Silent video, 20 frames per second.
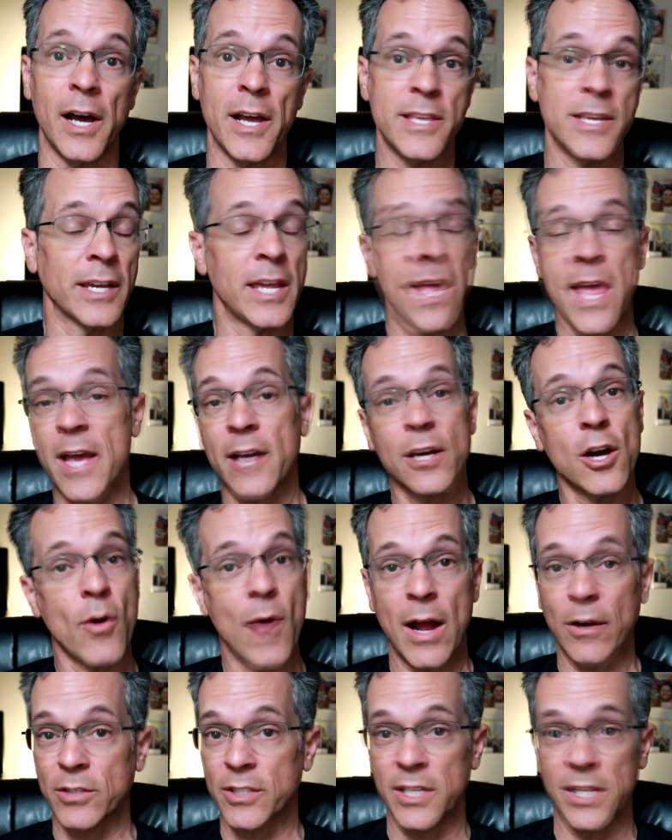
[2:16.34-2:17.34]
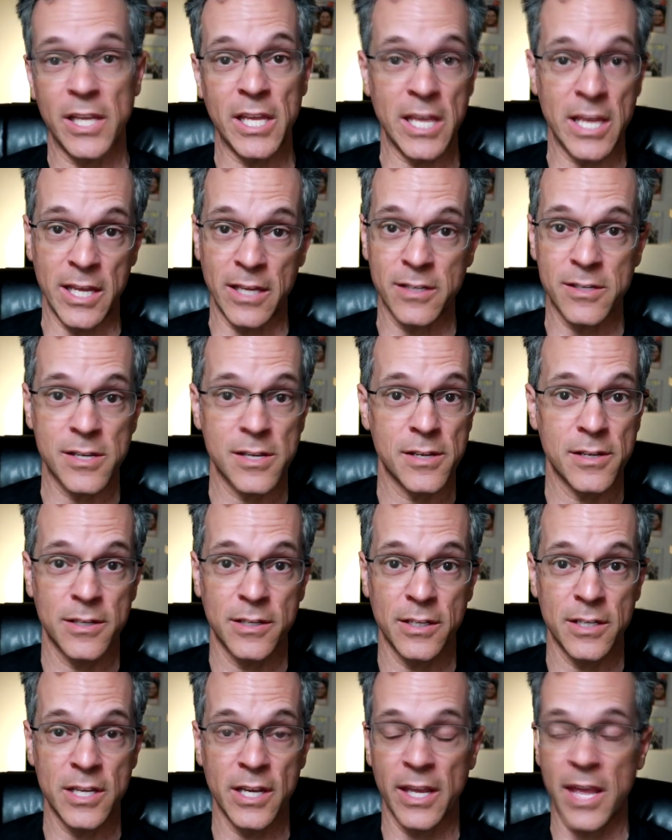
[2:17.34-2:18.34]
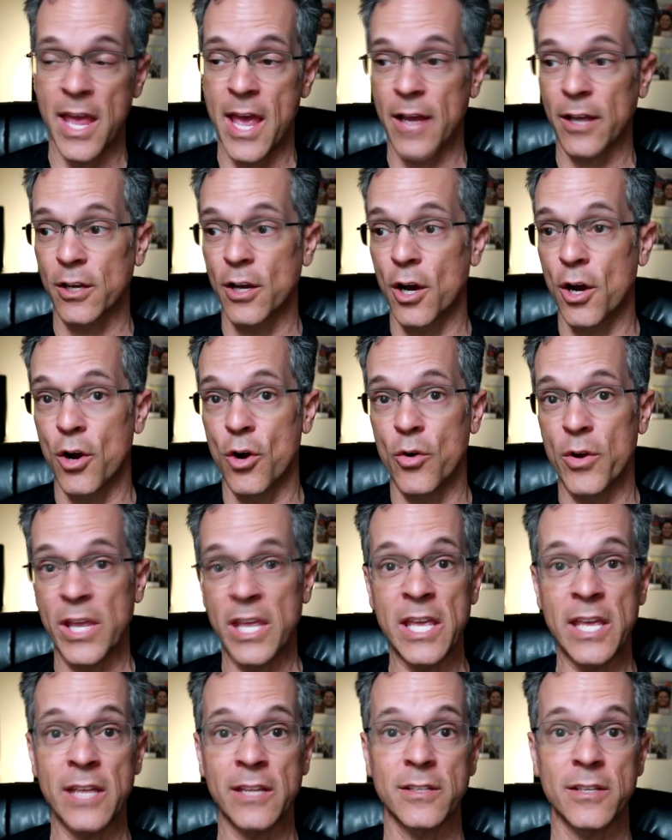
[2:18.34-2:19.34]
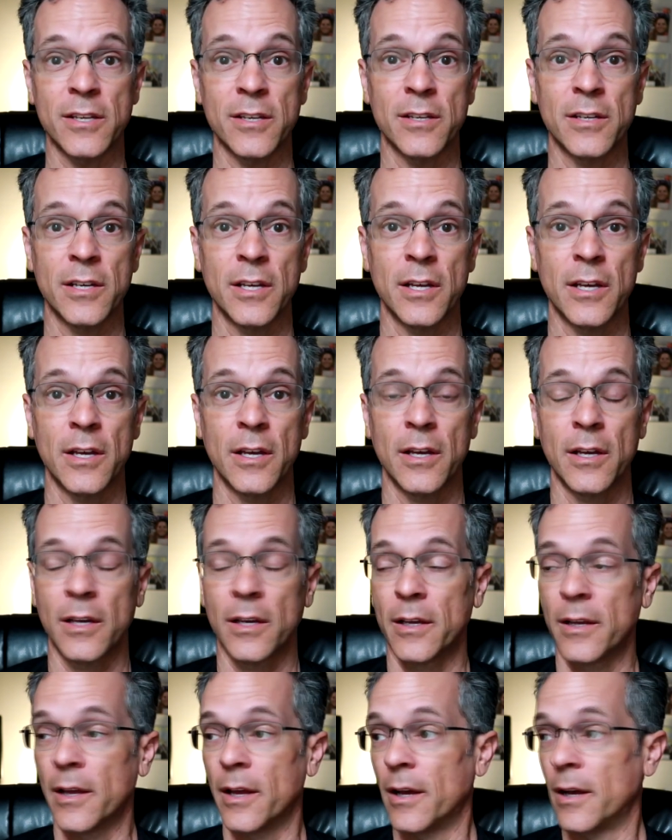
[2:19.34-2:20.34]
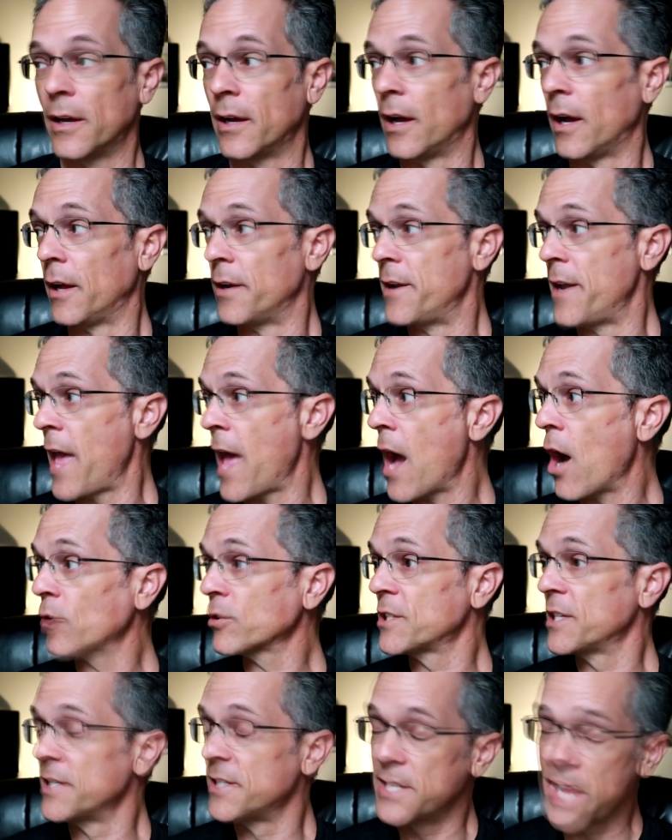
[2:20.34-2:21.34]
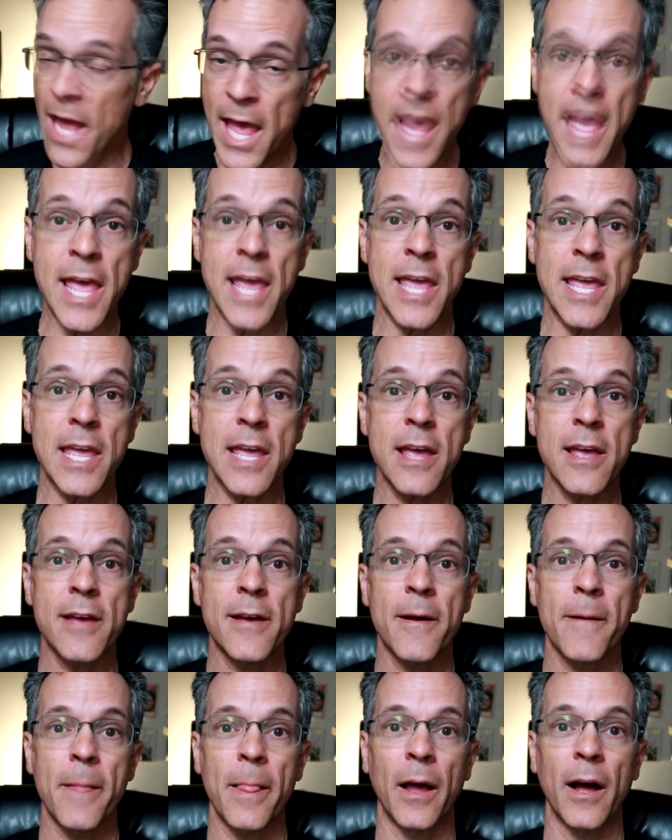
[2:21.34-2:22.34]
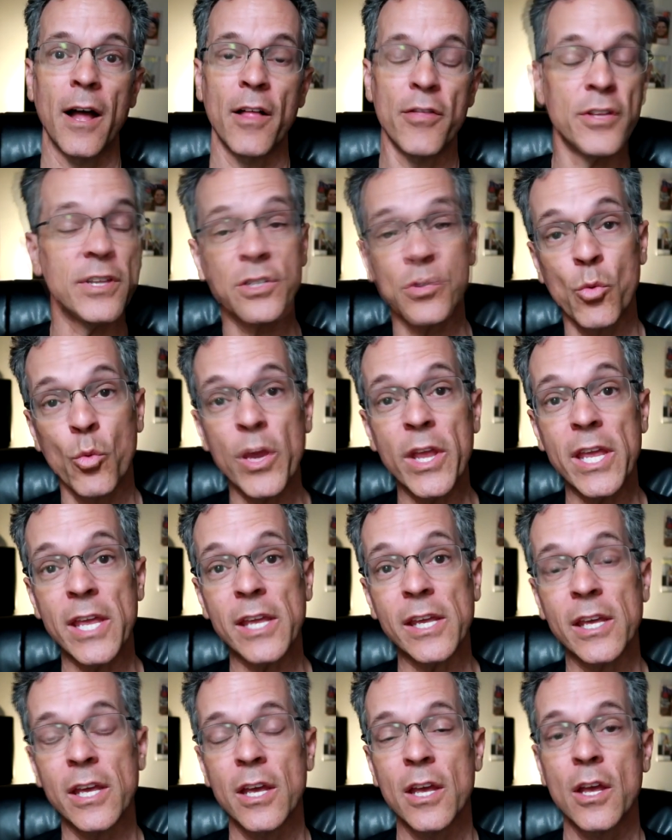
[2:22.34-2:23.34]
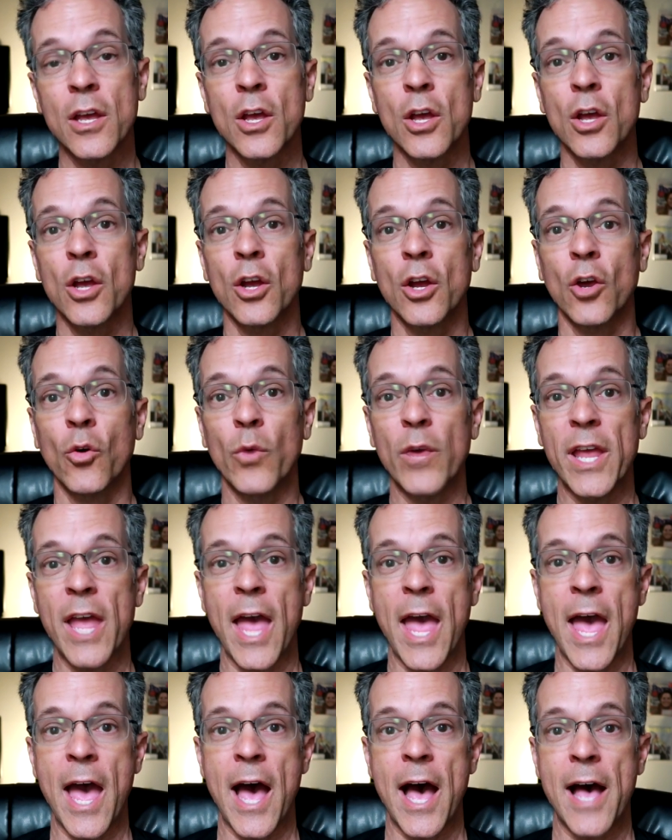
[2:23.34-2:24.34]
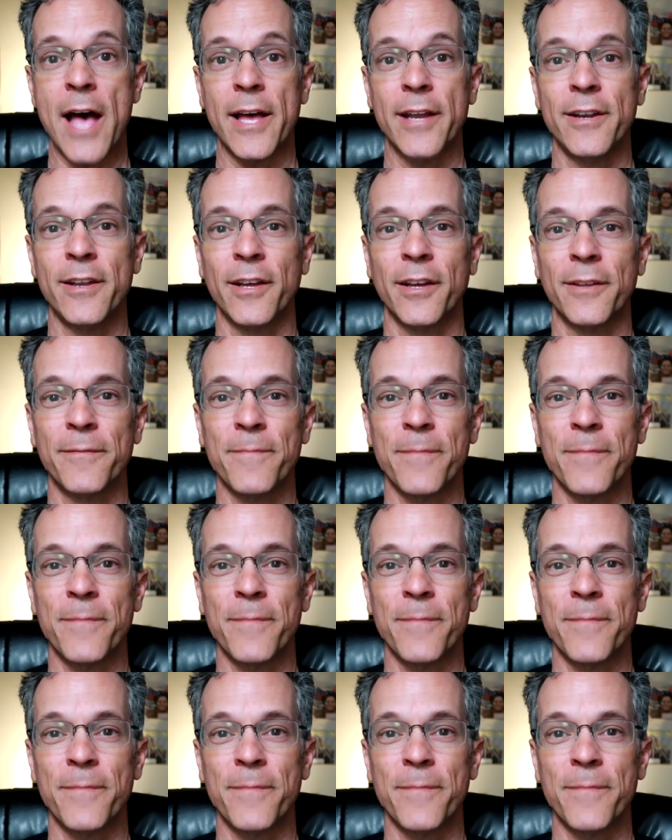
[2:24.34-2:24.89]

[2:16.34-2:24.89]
You can't go out to eat. You can't go eat. Now today, this week, we had,